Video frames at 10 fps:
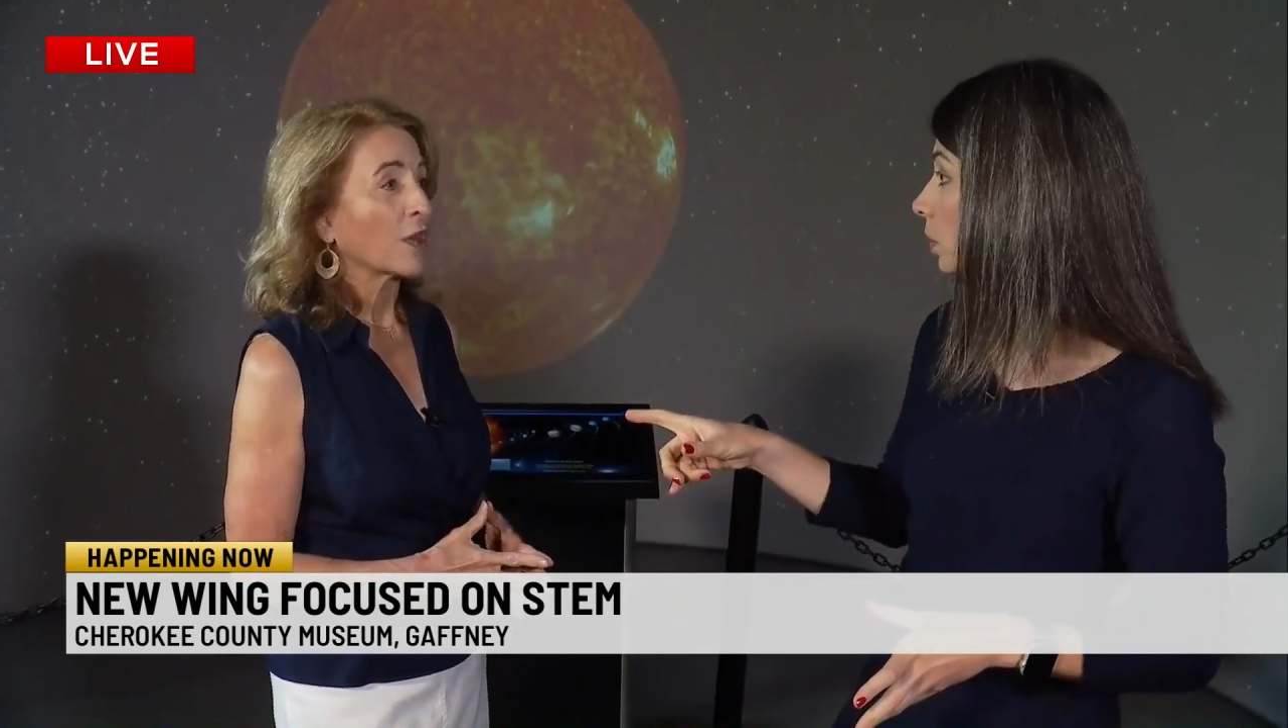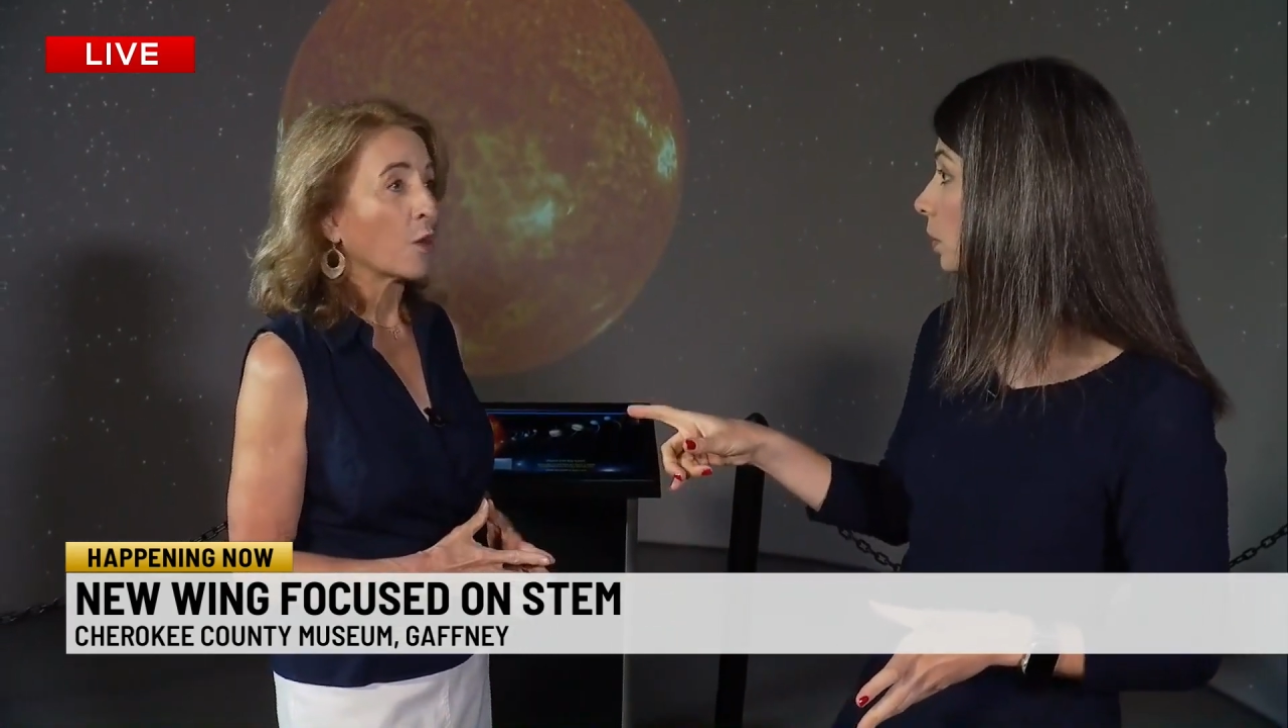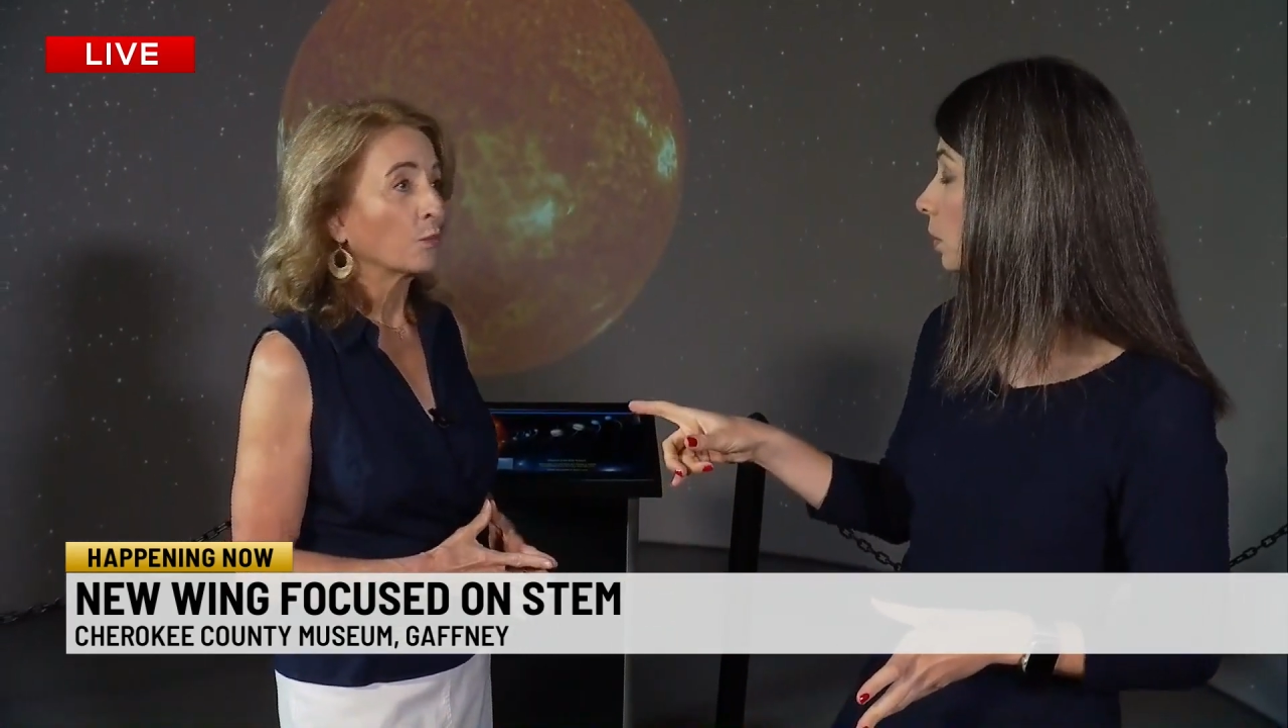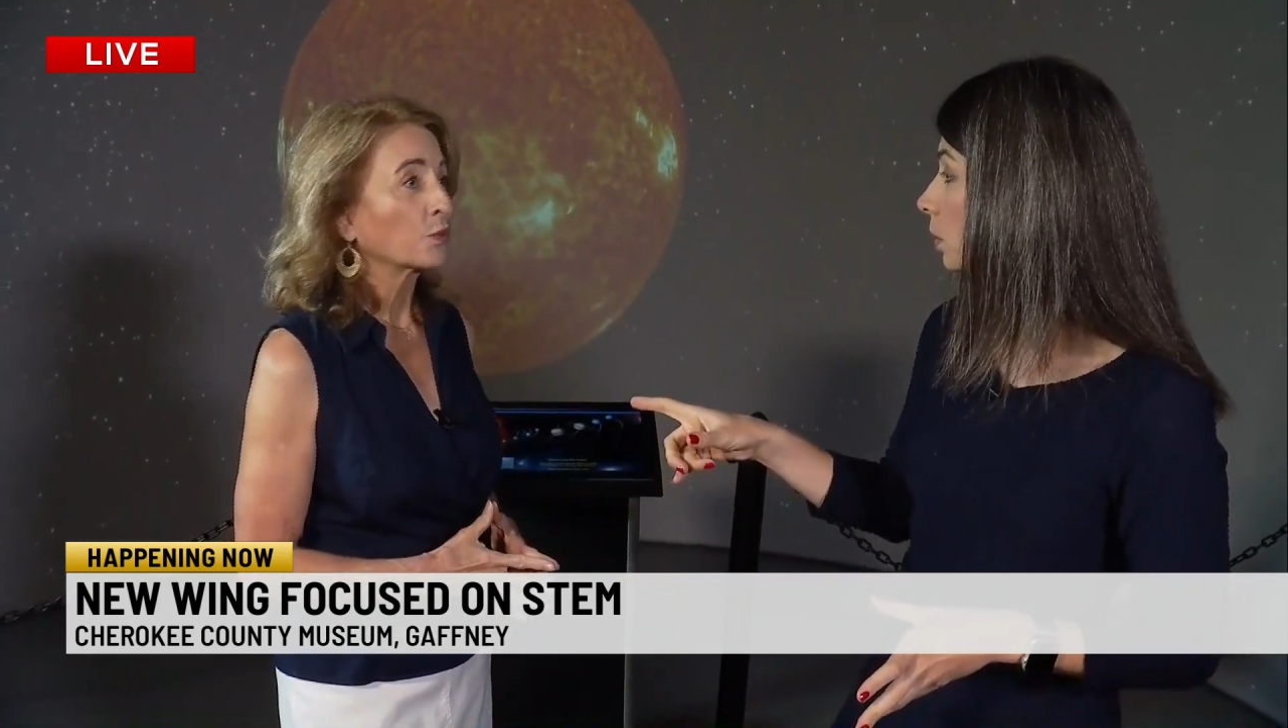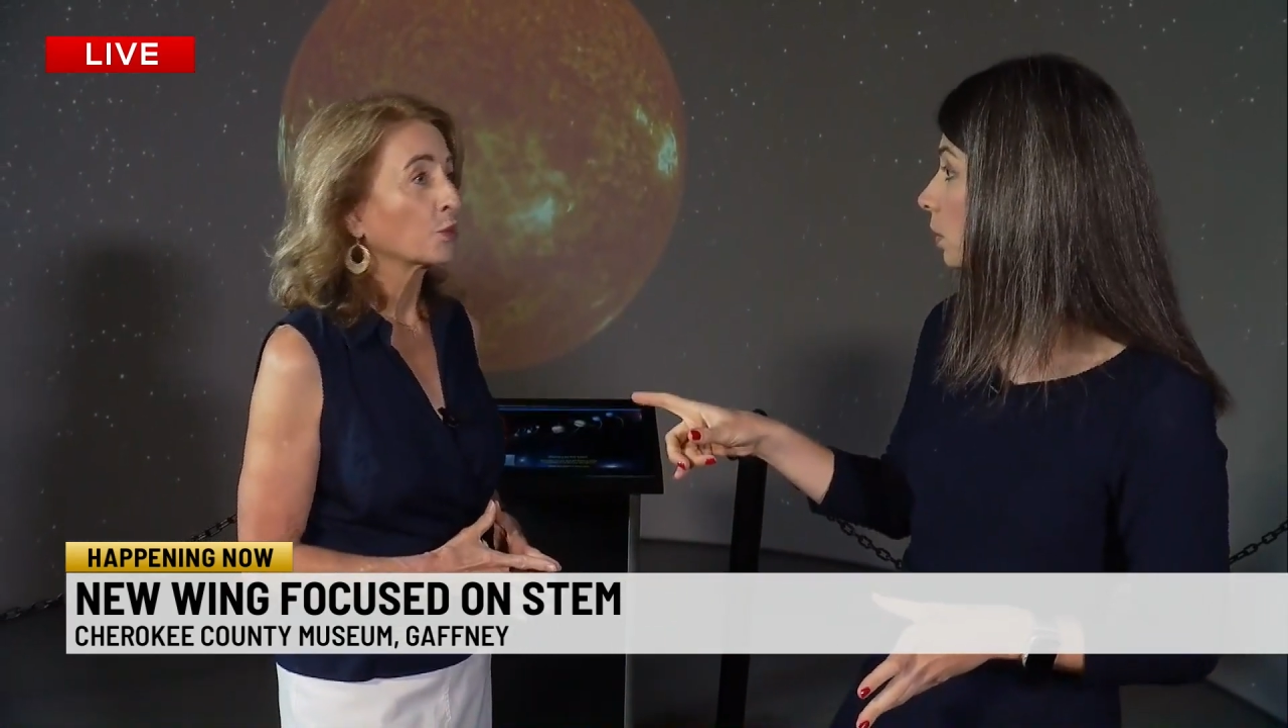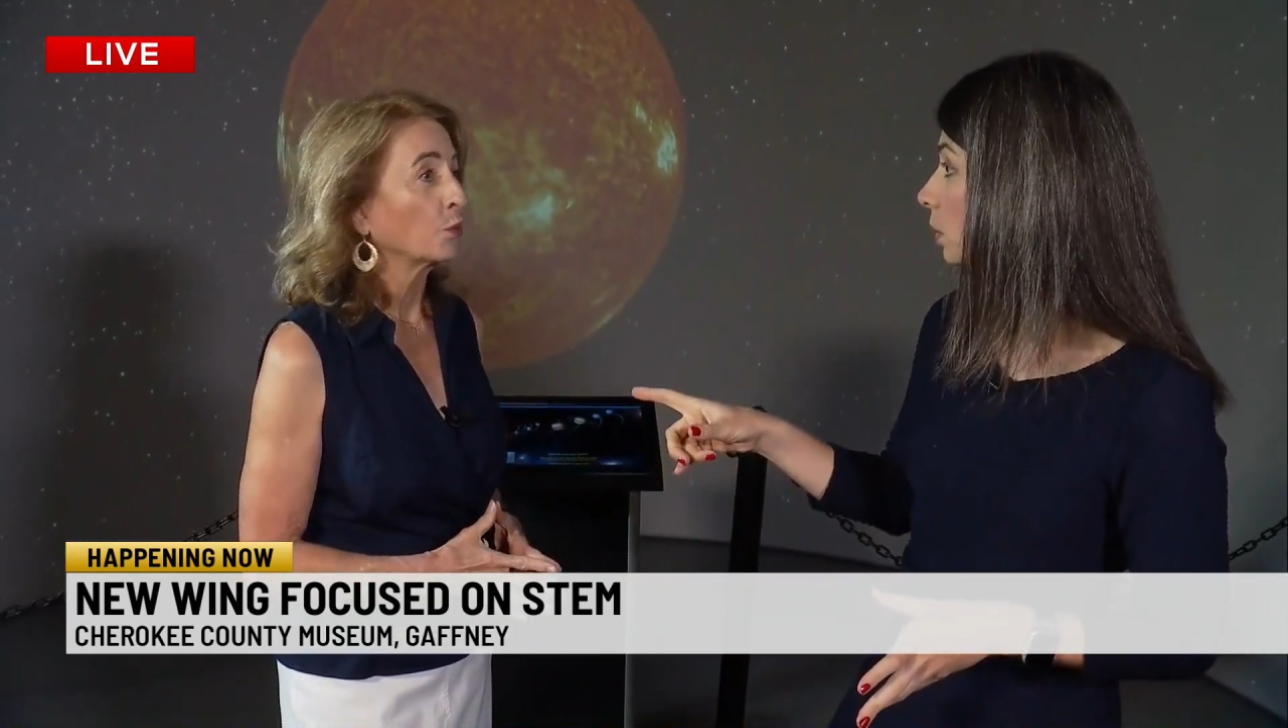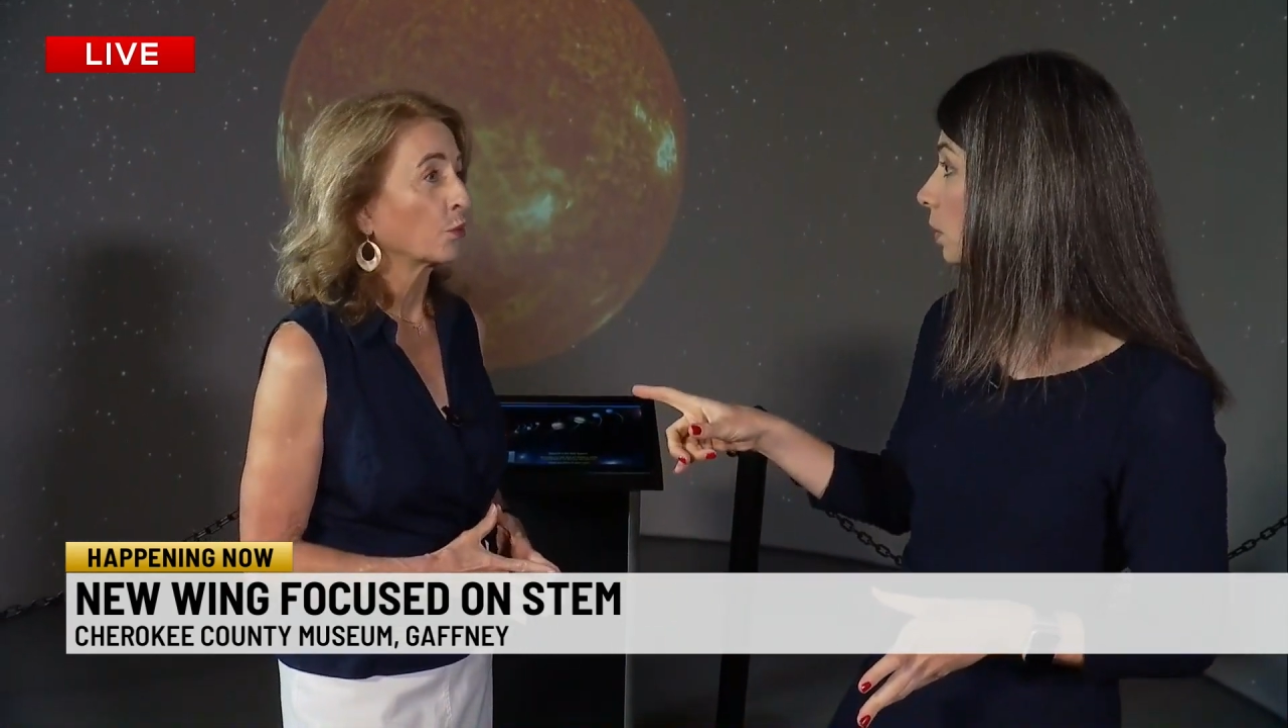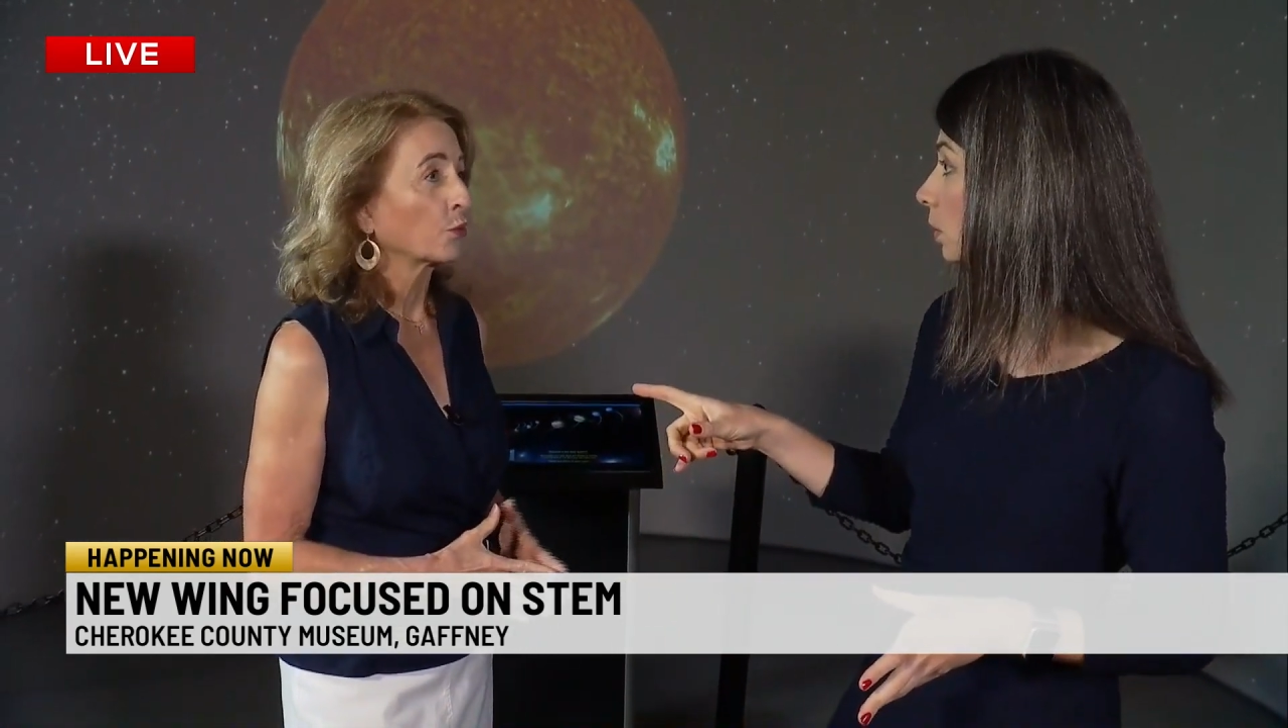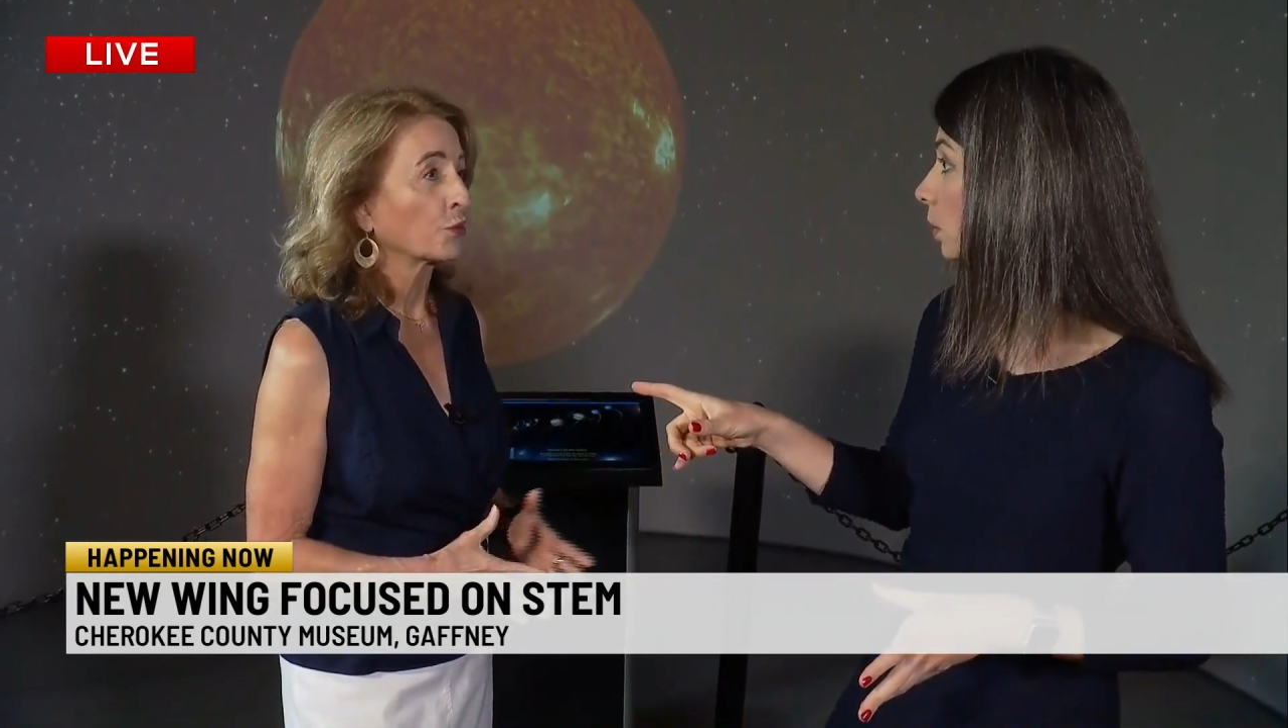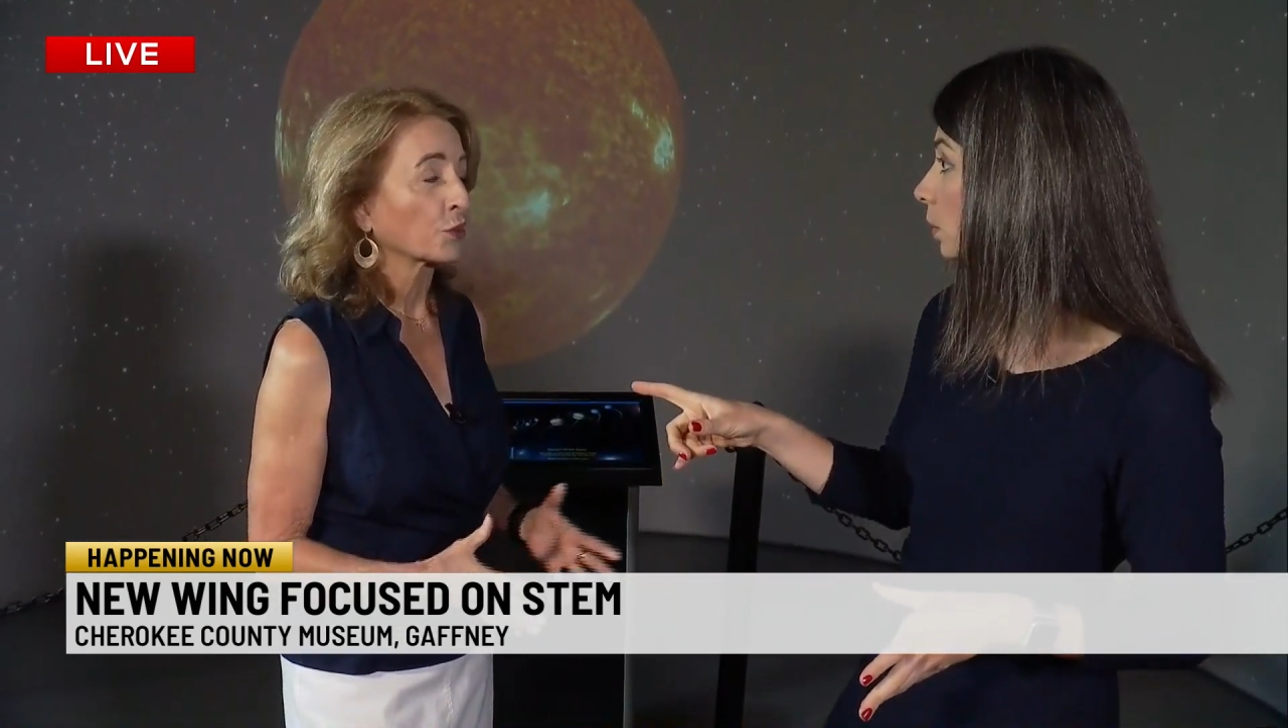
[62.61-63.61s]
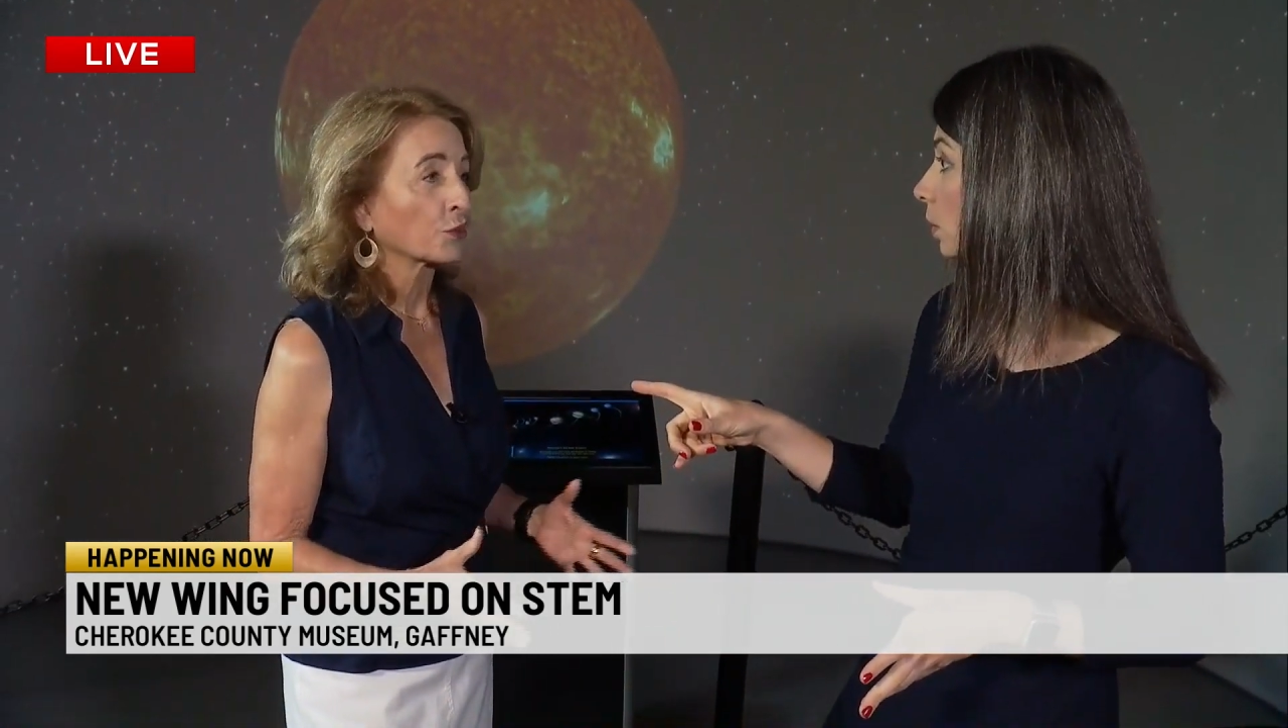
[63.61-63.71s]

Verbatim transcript: the homeschoolers,